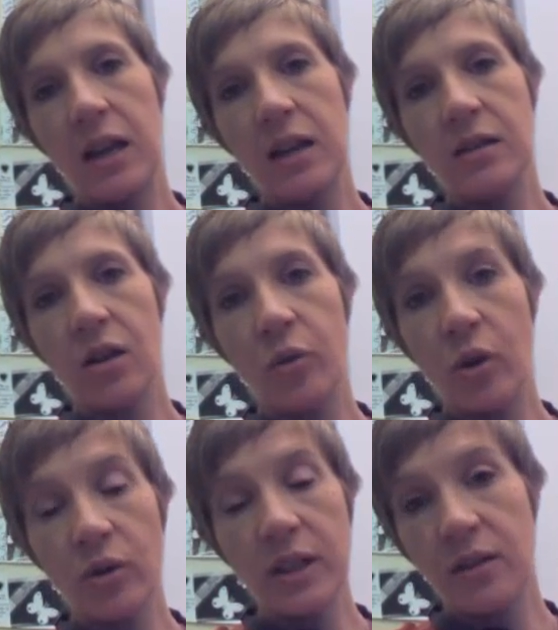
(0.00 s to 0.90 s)
It is a
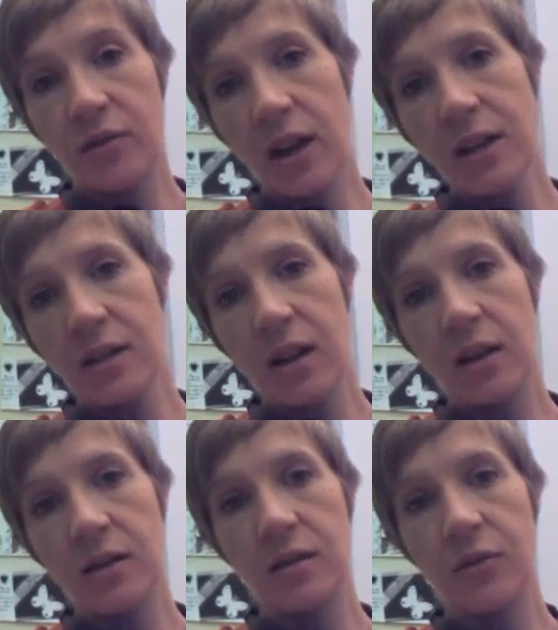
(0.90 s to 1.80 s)
recording device
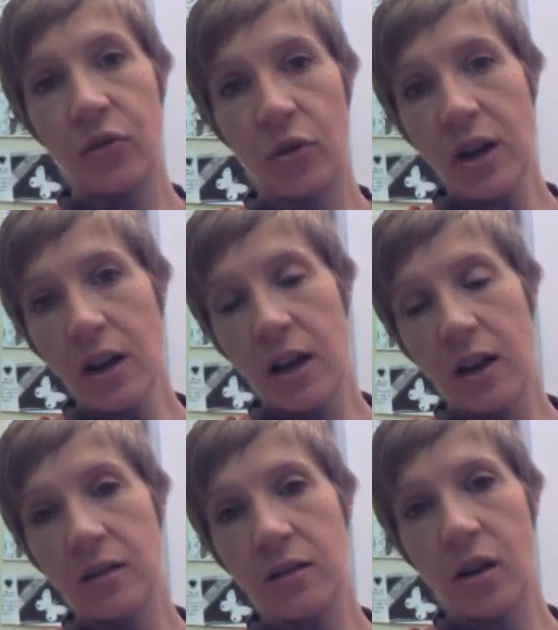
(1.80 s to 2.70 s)
that is free,
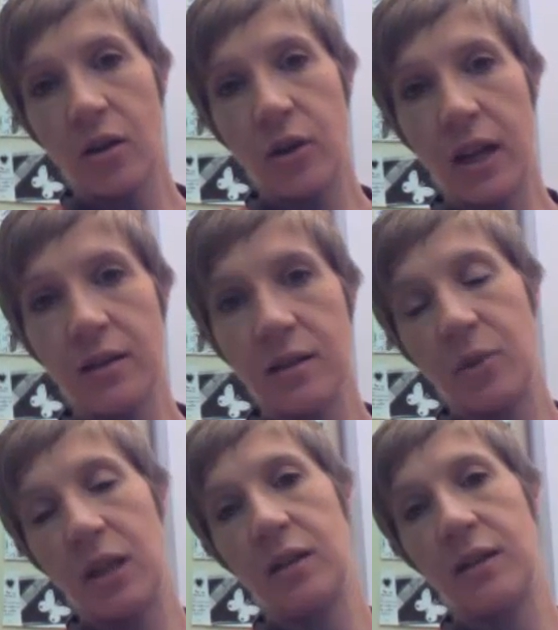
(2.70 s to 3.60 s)
and you can
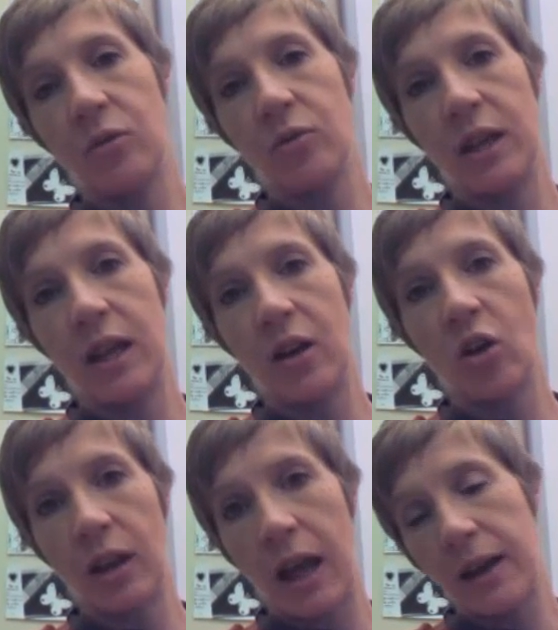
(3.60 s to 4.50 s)
be downloading
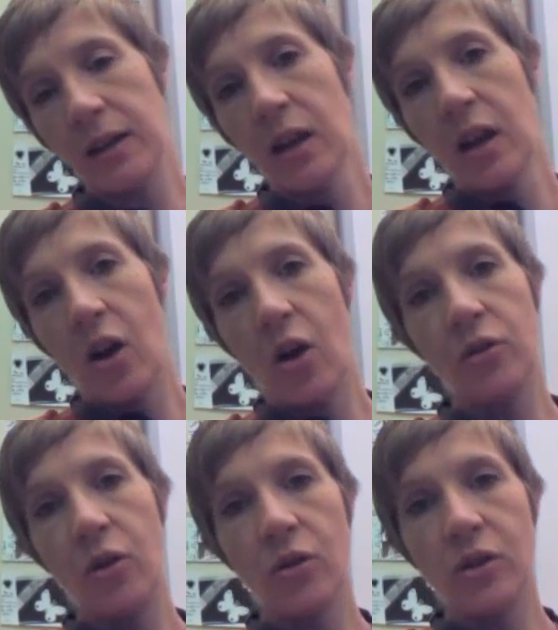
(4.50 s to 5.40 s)
it online.
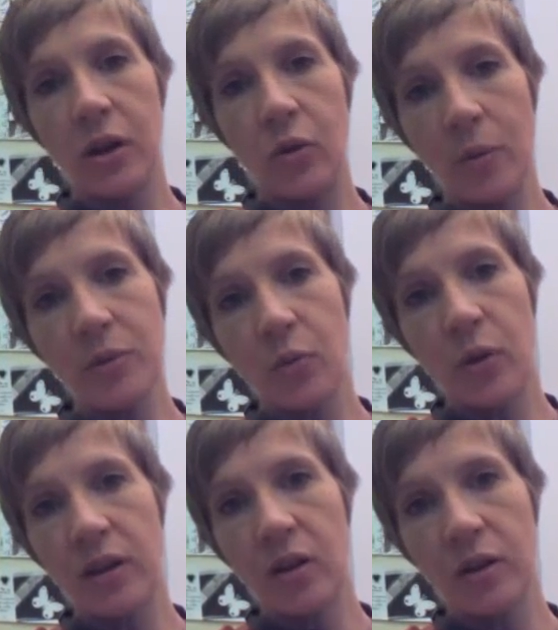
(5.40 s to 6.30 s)
All the girls are
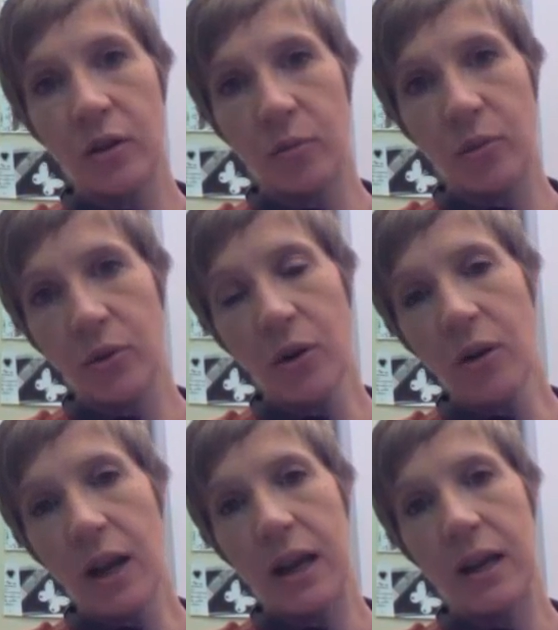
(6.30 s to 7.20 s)
equipped with it on their
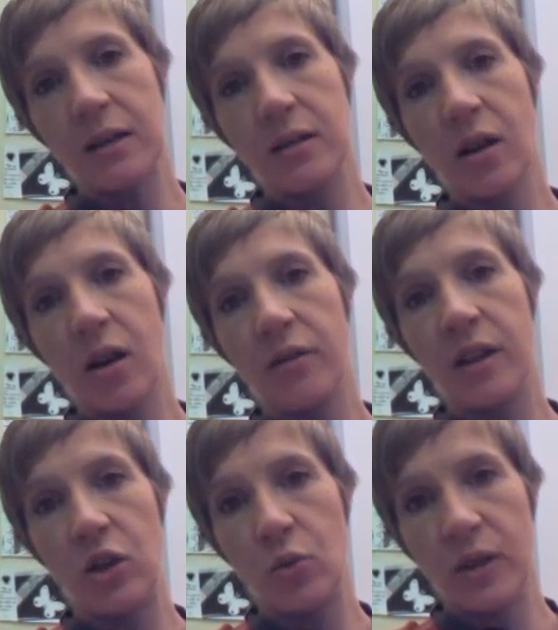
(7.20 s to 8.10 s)
computer, and
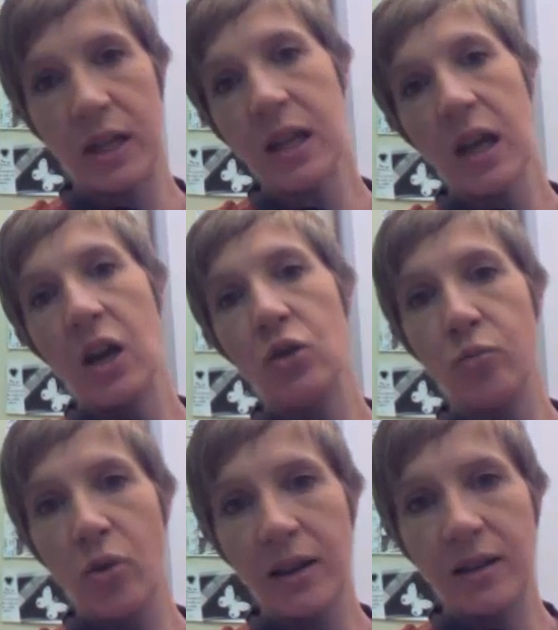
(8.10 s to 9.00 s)
they use it
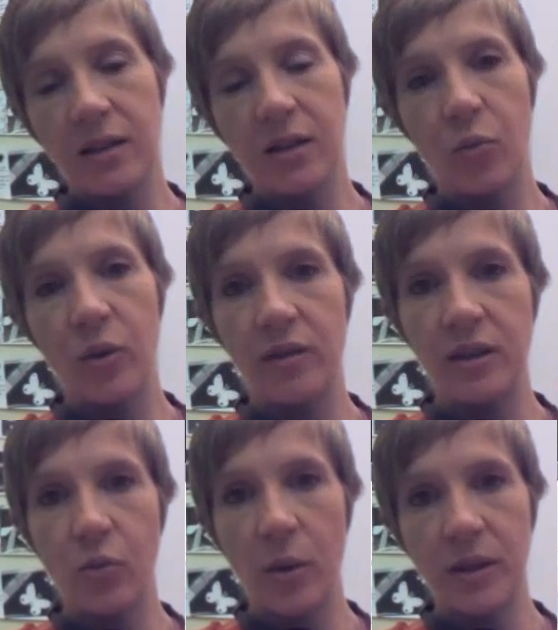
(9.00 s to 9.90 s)
to practice
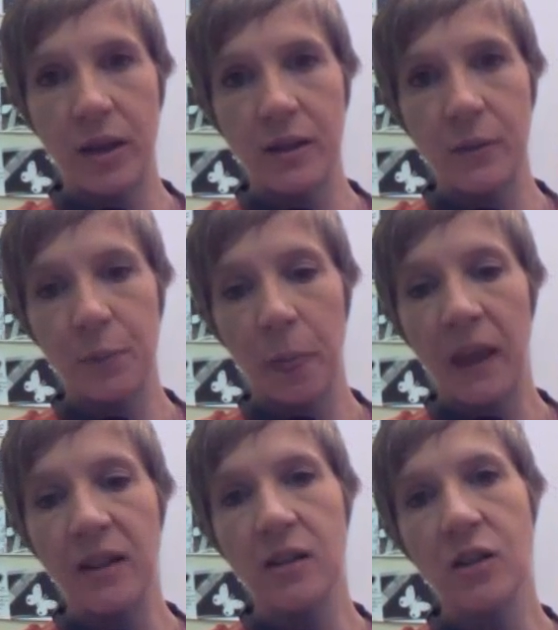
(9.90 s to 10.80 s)
with these websites.
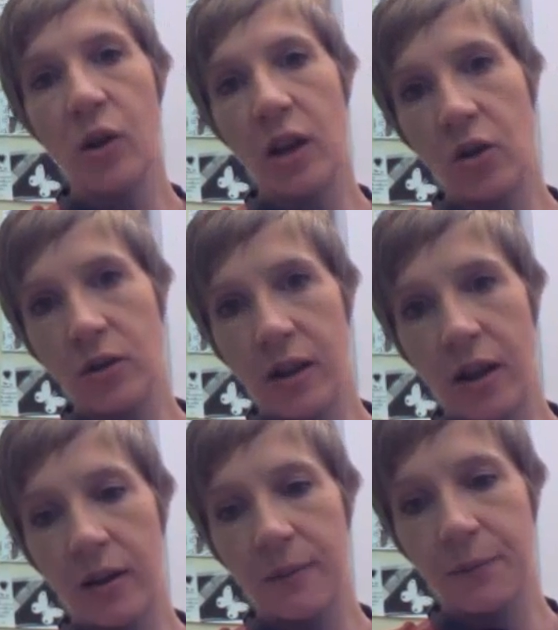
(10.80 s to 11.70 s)
This is what it
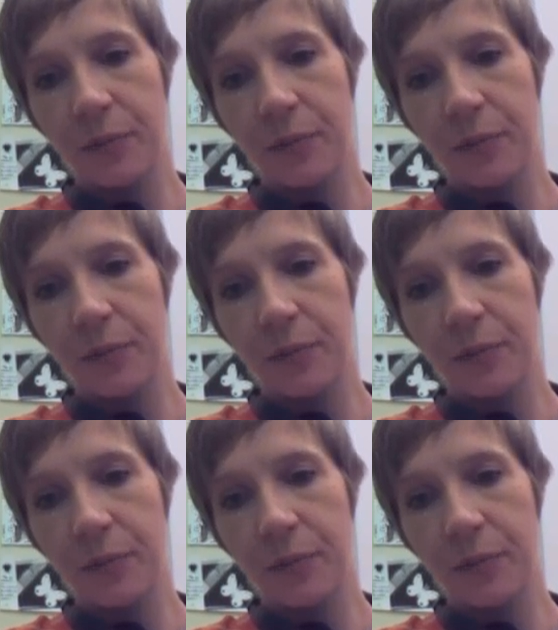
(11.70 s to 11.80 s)
looks like.